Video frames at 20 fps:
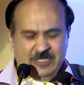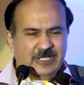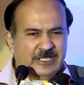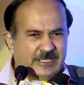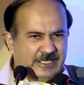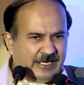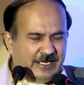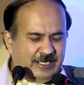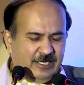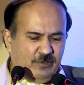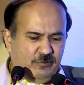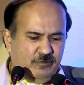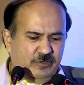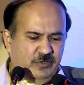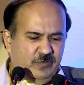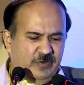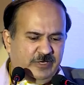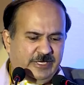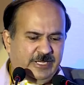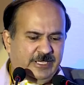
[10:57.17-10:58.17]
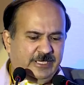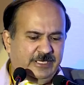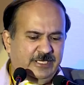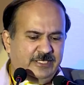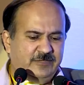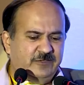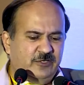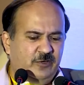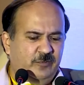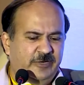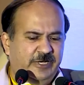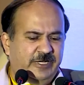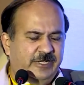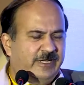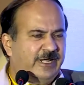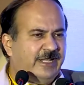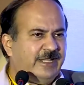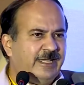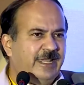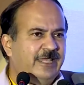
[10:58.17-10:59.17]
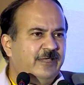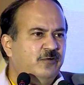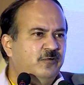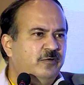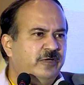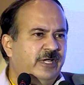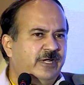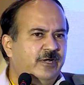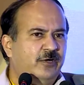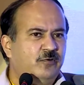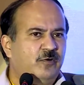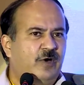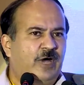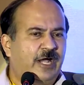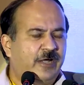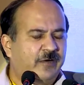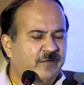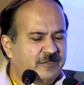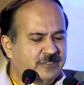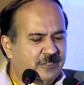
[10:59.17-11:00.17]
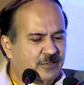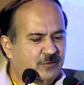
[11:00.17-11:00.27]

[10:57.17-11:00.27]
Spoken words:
There are now newer techniques which have been done, like you can do artificial